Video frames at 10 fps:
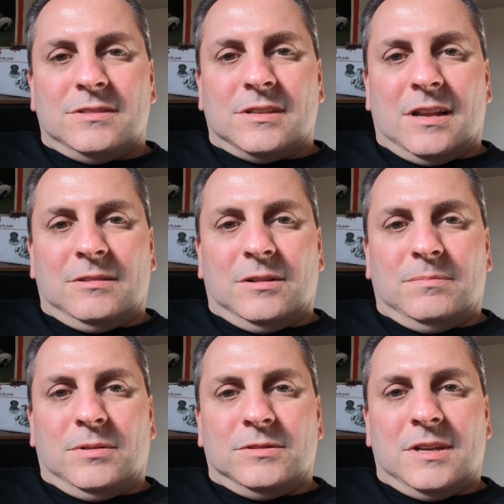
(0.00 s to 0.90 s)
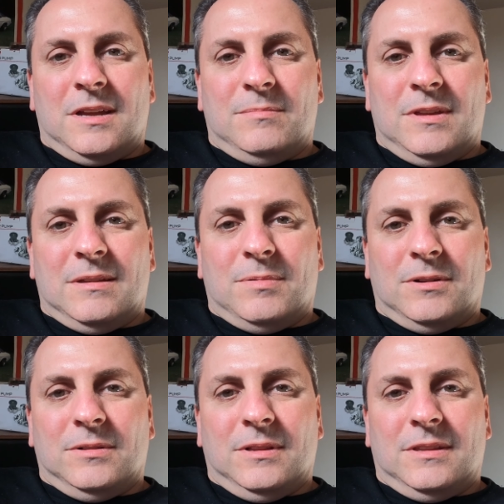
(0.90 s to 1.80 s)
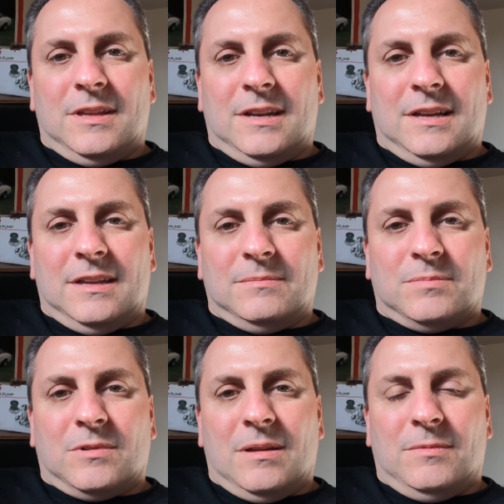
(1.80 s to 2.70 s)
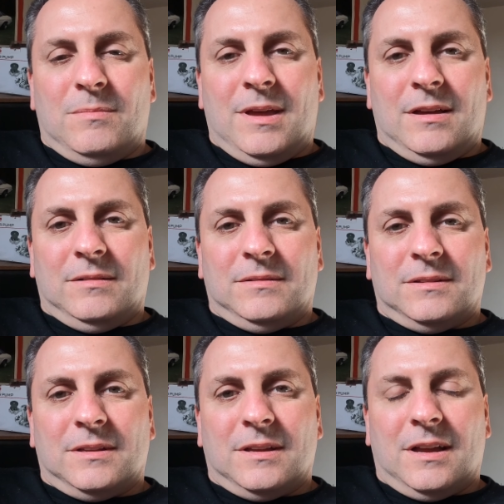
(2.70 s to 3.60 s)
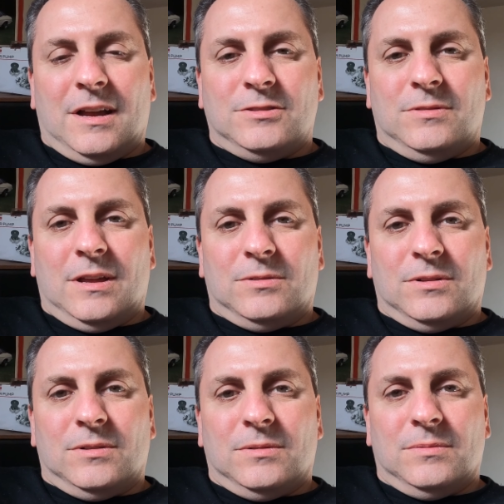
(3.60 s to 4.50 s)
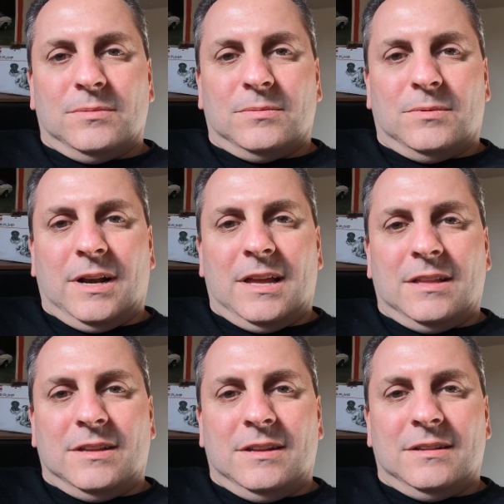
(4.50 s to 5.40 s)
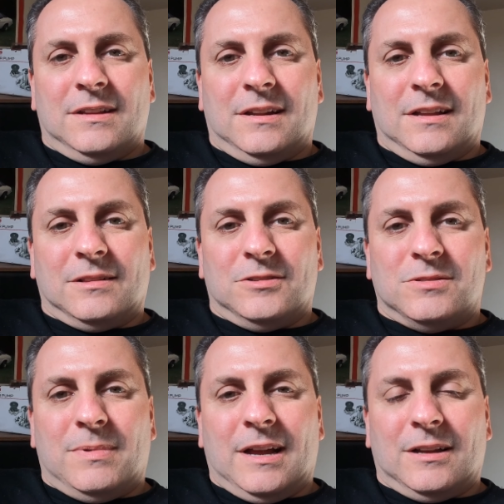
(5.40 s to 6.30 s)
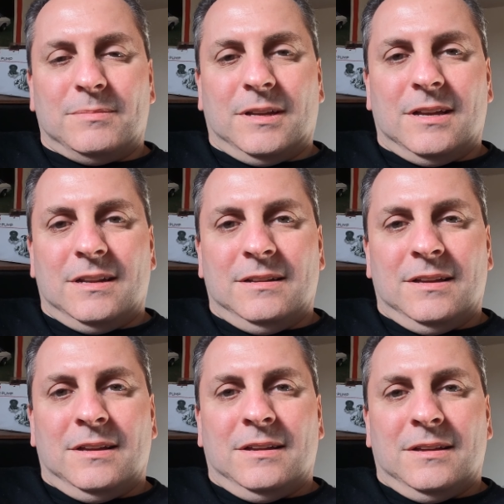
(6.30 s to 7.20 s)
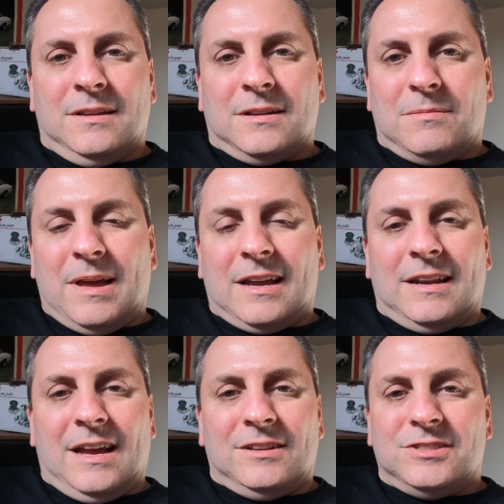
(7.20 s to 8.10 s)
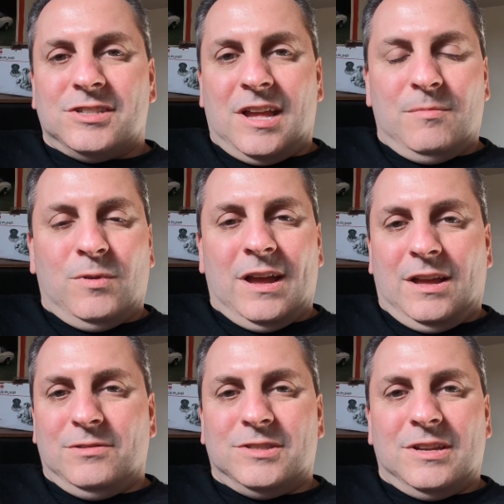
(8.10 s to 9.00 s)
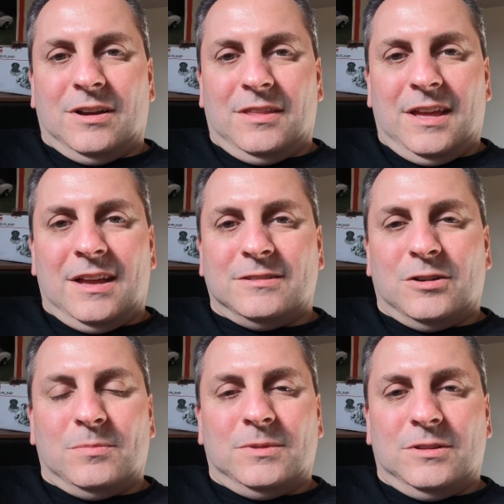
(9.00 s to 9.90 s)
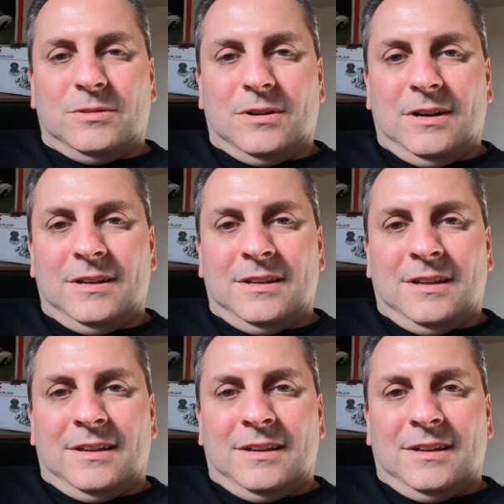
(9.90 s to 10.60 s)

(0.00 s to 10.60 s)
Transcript: It's got a little pull tab that you pull, and then I grab the mail. I do that all one-handed, and I close it back up again. Come back in the house, same way. I use the other hand to open the door.